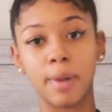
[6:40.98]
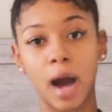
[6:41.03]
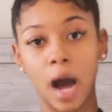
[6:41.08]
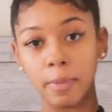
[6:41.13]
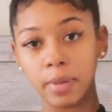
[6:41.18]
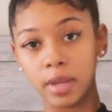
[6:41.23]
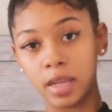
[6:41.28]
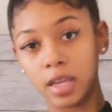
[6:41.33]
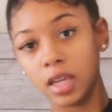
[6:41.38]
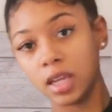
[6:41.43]

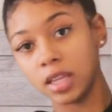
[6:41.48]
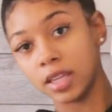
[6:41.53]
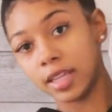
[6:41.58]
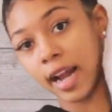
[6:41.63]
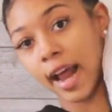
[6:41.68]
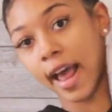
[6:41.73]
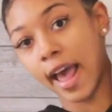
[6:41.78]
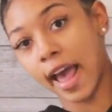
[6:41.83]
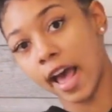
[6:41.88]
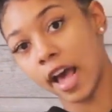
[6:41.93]
boppy that
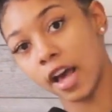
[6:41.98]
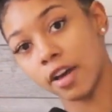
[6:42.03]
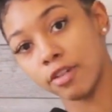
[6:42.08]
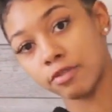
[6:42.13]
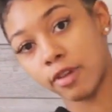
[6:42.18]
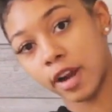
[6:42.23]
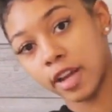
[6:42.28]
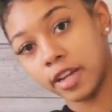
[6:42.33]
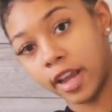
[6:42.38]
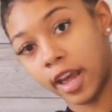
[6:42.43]
I
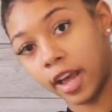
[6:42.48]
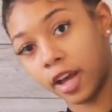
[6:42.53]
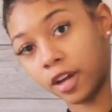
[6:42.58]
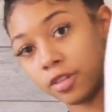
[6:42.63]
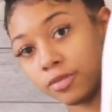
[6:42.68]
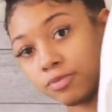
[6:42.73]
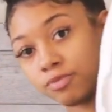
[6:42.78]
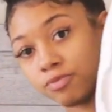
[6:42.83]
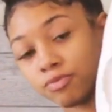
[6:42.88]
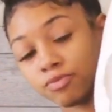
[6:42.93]
have right
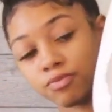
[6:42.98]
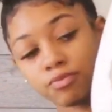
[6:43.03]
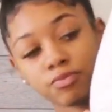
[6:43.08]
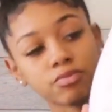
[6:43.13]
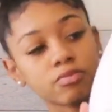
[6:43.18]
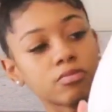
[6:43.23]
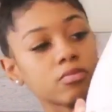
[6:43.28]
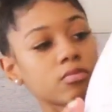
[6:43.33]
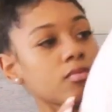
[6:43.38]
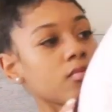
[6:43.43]
now.
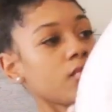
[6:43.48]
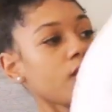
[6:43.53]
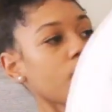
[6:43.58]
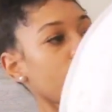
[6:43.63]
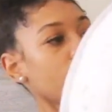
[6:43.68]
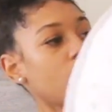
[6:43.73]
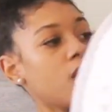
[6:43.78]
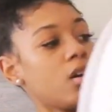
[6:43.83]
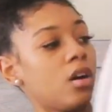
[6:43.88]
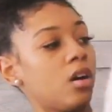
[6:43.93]

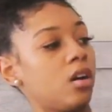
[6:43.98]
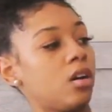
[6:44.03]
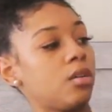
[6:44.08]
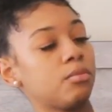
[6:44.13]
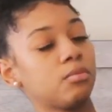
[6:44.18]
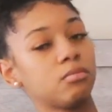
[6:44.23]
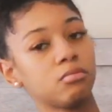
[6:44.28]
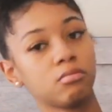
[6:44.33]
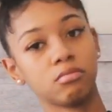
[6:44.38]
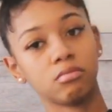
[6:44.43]

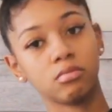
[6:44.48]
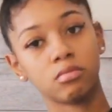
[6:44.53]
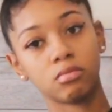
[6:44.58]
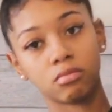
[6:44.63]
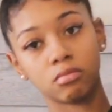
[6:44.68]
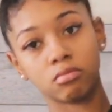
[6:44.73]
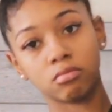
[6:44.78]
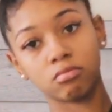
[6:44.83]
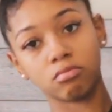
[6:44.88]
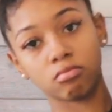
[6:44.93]
Um,
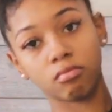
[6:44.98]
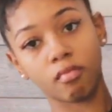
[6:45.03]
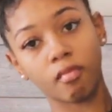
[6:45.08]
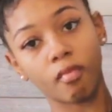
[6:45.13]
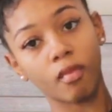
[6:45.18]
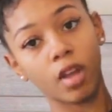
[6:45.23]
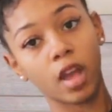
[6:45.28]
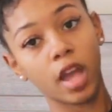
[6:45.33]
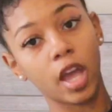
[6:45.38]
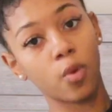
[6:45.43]

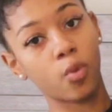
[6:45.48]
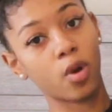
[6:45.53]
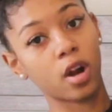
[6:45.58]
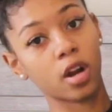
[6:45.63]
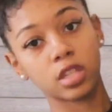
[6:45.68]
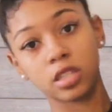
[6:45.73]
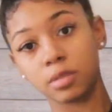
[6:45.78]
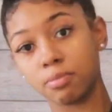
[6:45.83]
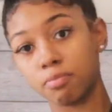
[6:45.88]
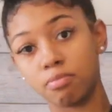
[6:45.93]
it
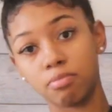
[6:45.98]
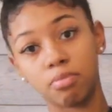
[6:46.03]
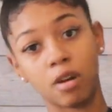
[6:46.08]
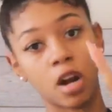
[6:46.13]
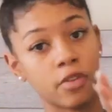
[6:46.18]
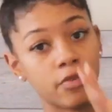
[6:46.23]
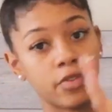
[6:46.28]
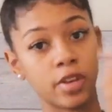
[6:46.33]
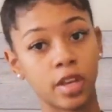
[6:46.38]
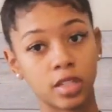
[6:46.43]
works
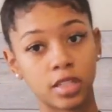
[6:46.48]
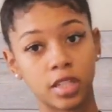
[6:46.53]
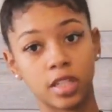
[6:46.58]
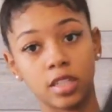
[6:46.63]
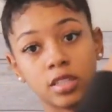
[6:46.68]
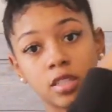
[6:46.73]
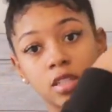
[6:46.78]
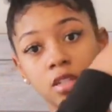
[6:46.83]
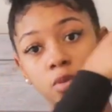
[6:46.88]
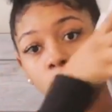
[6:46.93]
perfect.
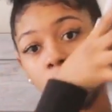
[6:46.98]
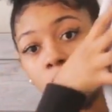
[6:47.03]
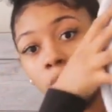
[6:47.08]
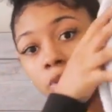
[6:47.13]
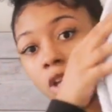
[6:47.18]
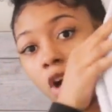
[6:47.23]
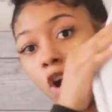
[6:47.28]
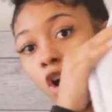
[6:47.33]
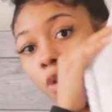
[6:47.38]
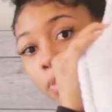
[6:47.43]
It's the one
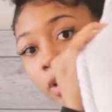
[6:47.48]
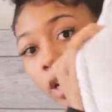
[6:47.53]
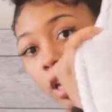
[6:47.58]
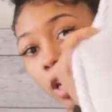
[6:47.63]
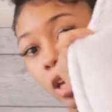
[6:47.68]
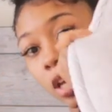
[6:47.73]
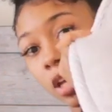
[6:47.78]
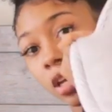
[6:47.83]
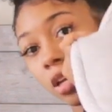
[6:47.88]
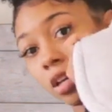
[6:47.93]
with the
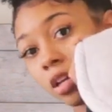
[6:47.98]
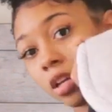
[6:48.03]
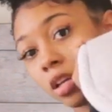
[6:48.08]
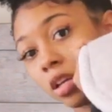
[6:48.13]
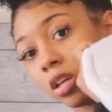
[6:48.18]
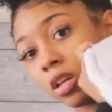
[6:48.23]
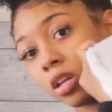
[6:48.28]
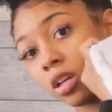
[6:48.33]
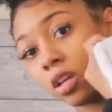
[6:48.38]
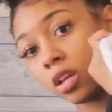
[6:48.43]
opening
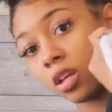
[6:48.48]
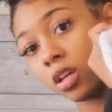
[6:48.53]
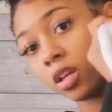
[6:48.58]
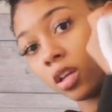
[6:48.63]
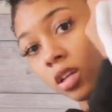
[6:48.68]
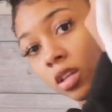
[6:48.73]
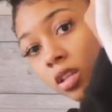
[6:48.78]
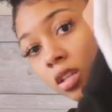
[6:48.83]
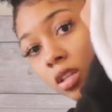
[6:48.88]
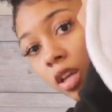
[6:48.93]

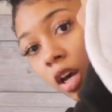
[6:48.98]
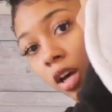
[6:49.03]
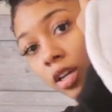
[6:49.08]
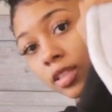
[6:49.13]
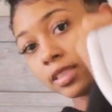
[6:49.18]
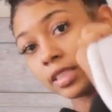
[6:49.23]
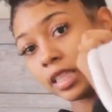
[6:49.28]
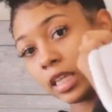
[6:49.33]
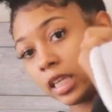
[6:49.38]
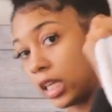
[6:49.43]
y'all
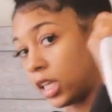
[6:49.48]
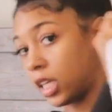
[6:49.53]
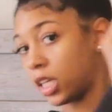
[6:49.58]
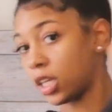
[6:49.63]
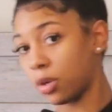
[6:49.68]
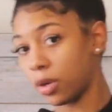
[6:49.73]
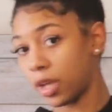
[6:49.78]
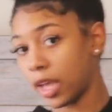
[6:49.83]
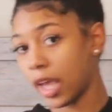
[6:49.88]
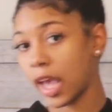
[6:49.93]
see
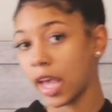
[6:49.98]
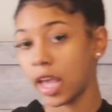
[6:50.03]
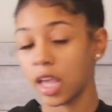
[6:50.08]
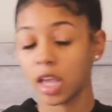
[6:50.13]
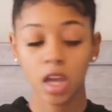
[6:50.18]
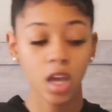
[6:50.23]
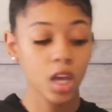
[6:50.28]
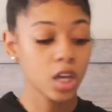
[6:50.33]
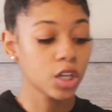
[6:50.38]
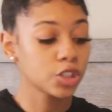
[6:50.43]
it
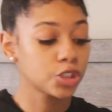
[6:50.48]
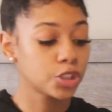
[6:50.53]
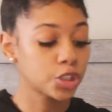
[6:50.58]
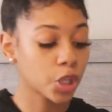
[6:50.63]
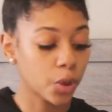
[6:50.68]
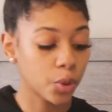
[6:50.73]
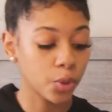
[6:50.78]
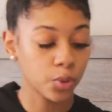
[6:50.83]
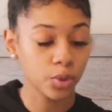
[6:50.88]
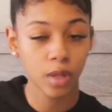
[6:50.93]
okay
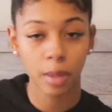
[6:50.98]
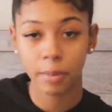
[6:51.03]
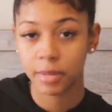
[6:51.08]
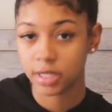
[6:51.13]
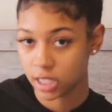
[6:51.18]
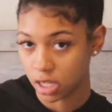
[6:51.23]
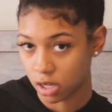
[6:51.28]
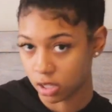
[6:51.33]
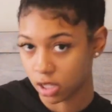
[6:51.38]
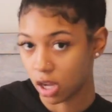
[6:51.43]
so let me
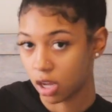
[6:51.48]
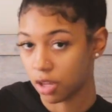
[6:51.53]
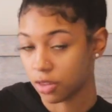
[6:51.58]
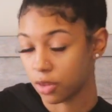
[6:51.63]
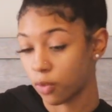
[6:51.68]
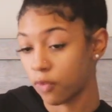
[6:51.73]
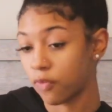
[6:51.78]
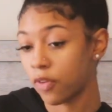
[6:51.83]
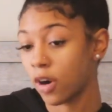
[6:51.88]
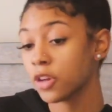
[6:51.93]
tell y'all
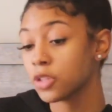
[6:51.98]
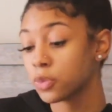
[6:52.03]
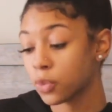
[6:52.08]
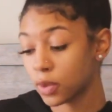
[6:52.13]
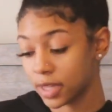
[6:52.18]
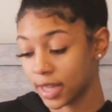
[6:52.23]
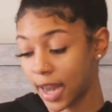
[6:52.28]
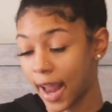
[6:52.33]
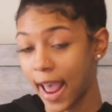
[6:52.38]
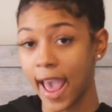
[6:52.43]
the first
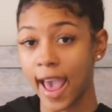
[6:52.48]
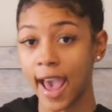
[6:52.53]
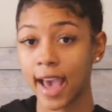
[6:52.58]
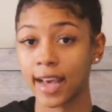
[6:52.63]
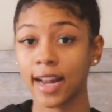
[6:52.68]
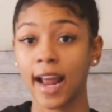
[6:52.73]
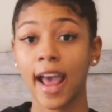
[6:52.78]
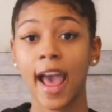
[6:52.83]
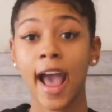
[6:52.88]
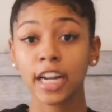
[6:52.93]
one that i
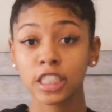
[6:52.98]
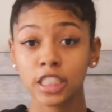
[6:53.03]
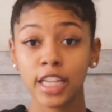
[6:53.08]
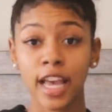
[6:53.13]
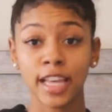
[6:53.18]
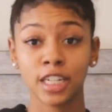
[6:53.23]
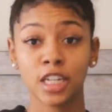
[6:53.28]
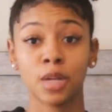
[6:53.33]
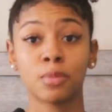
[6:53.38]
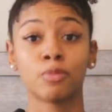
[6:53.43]
had i actually
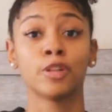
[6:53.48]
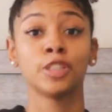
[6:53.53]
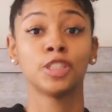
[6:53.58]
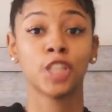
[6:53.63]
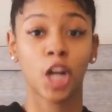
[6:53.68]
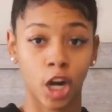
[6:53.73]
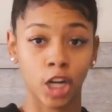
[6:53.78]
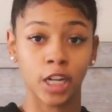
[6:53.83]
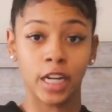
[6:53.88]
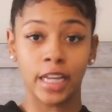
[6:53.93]
ended up
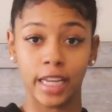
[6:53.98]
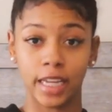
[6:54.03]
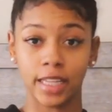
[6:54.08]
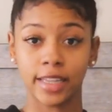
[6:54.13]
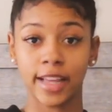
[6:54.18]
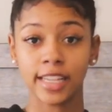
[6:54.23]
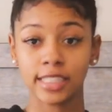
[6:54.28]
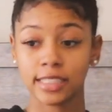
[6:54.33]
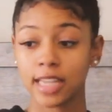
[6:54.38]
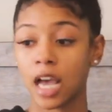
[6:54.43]
returning it
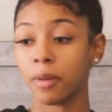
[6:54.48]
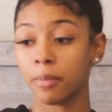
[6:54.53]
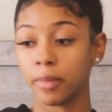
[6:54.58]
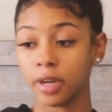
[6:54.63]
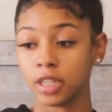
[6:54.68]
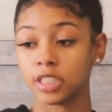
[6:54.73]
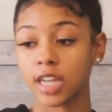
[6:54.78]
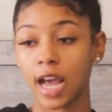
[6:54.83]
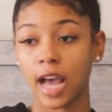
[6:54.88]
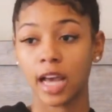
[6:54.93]
that's how
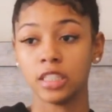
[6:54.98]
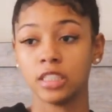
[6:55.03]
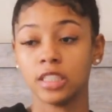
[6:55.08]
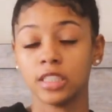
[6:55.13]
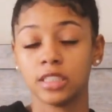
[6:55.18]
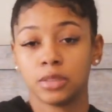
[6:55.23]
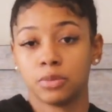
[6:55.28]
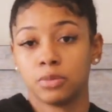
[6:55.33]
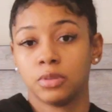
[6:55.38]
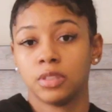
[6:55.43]
much i
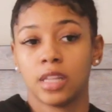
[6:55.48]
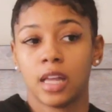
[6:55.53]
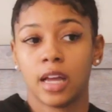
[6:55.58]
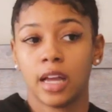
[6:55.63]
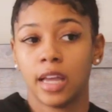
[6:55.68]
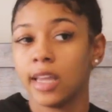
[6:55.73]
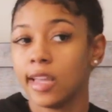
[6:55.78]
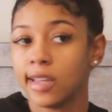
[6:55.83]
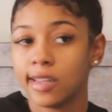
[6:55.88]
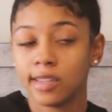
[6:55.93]
just was
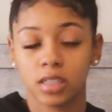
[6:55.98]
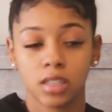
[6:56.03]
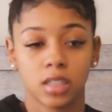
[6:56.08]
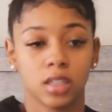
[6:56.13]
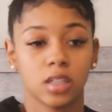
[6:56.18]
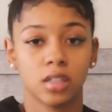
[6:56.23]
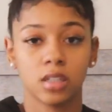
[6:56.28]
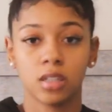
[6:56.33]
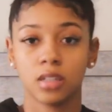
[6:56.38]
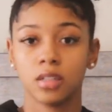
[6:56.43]
like
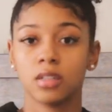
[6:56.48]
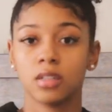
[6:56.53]
uh,